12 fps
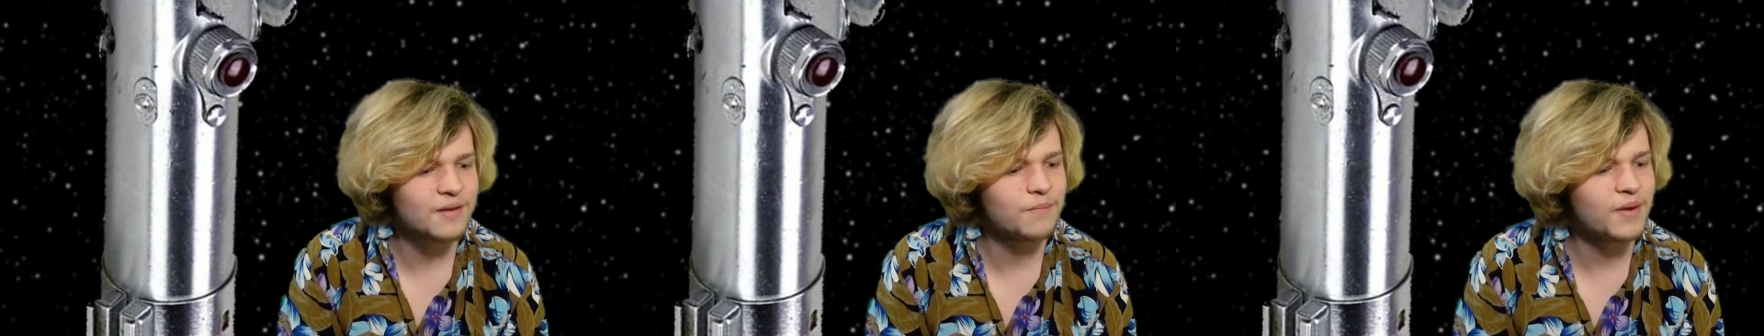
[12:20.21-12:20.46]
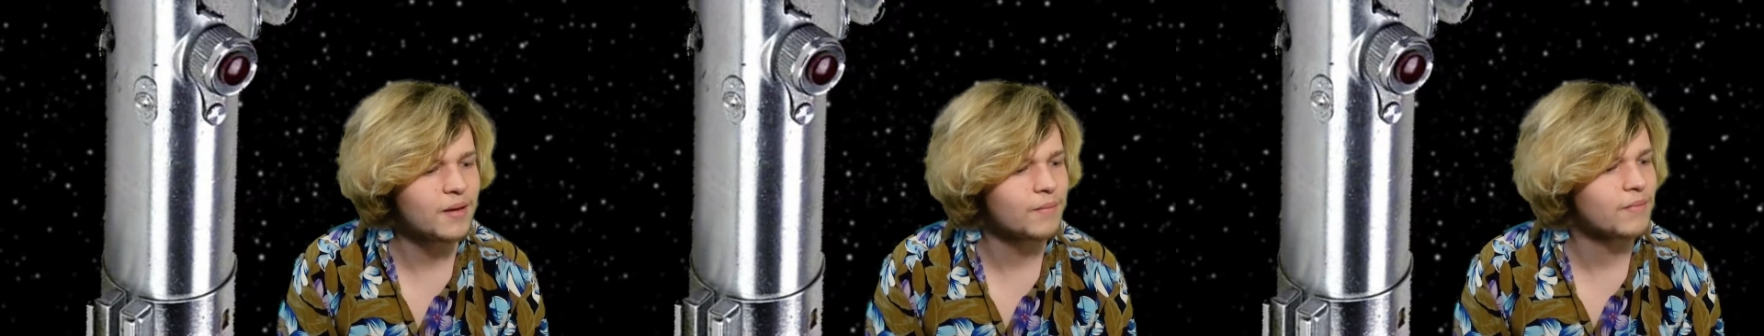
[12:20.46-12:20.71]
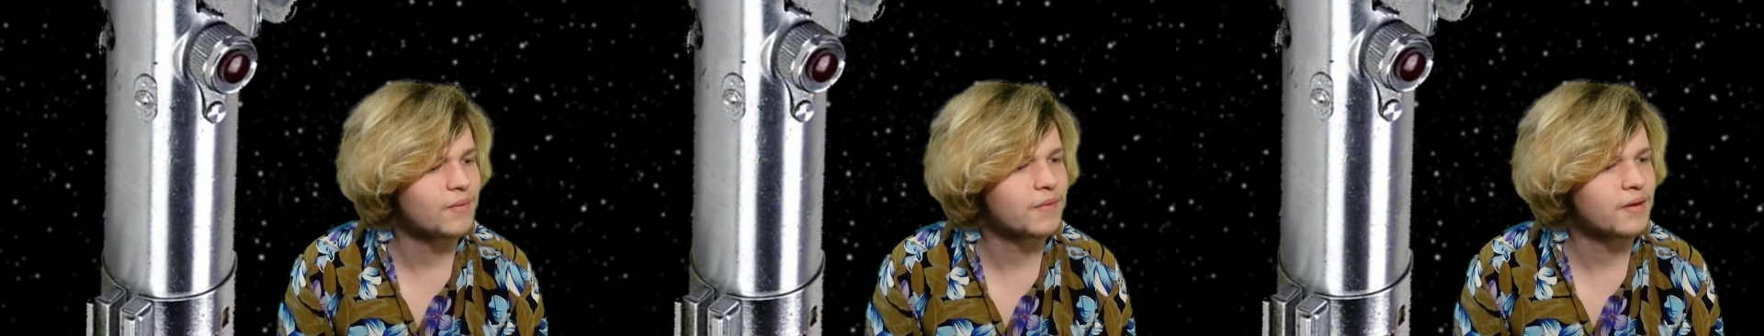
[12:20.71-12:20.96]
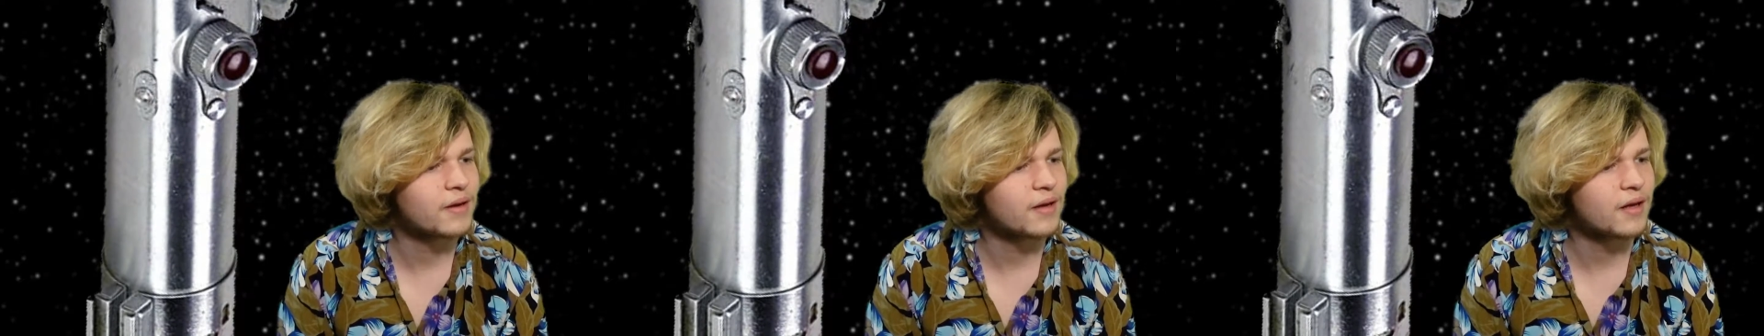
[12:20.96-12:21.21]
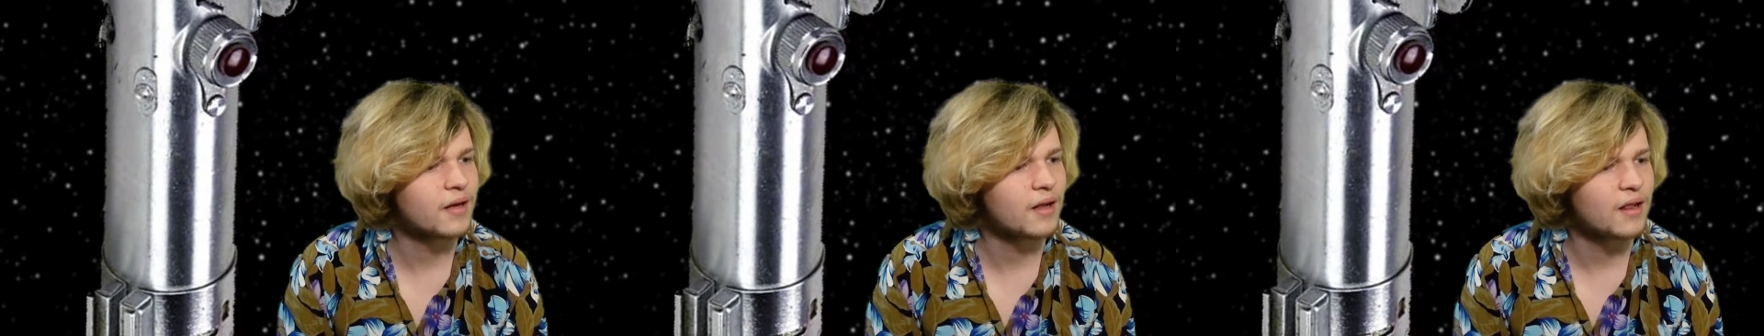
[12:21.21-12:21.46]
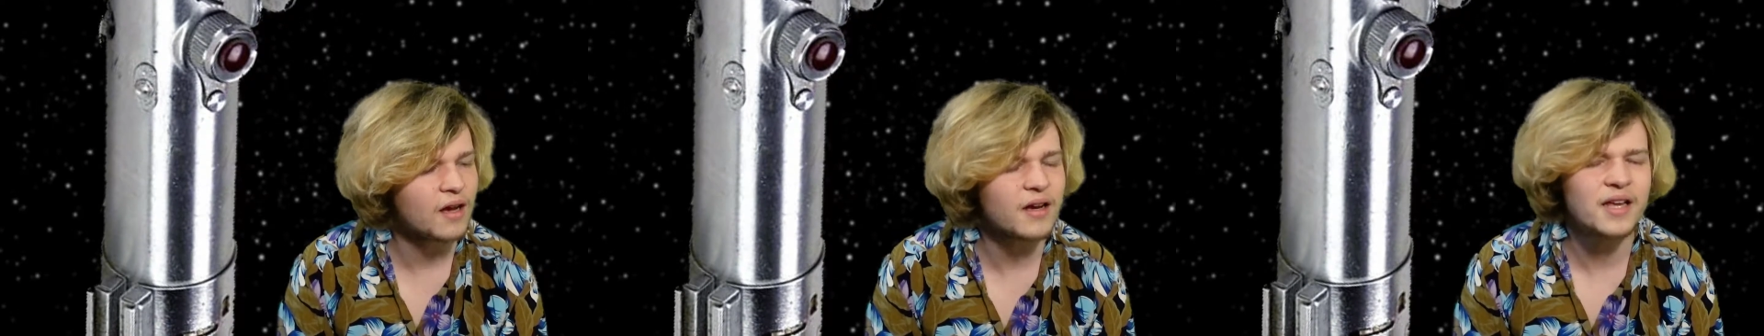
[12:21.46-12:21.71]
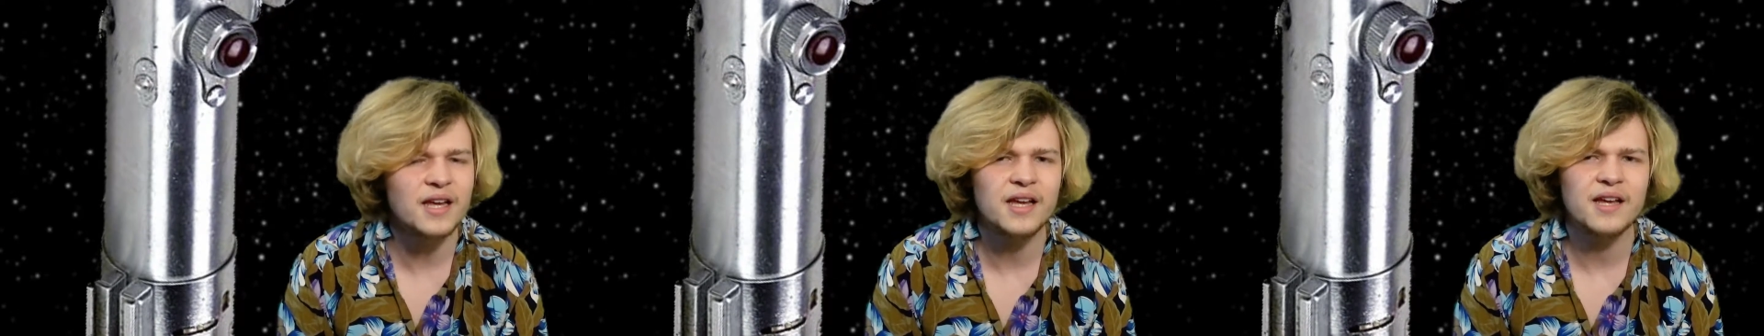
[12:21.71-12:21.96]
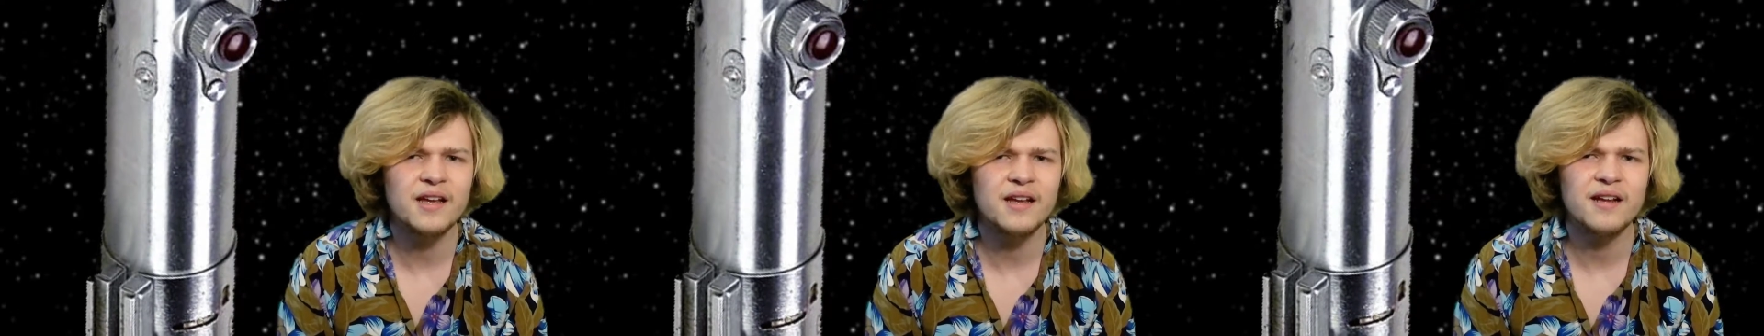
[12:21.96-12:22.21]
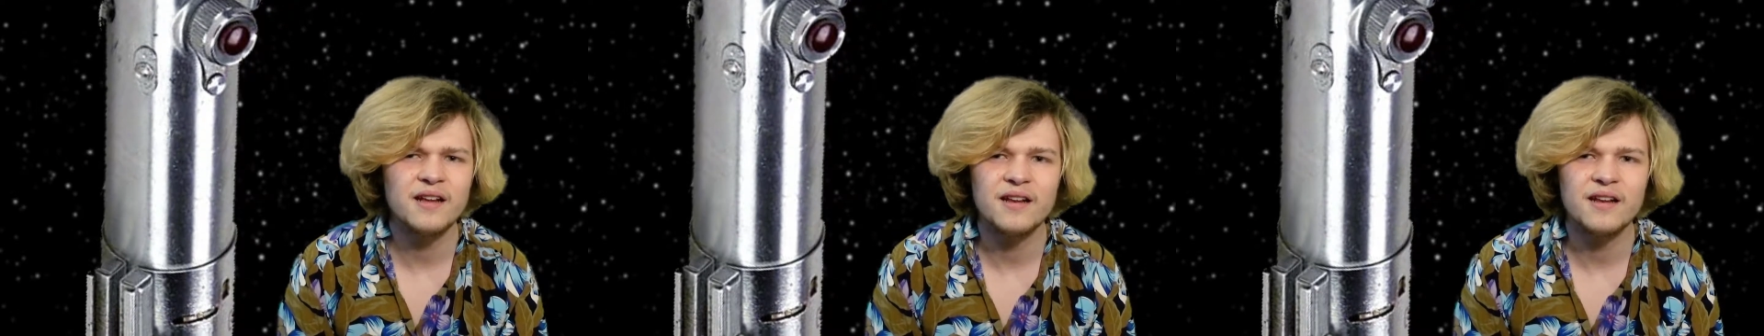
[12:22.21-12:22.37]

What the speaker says: a bit clunky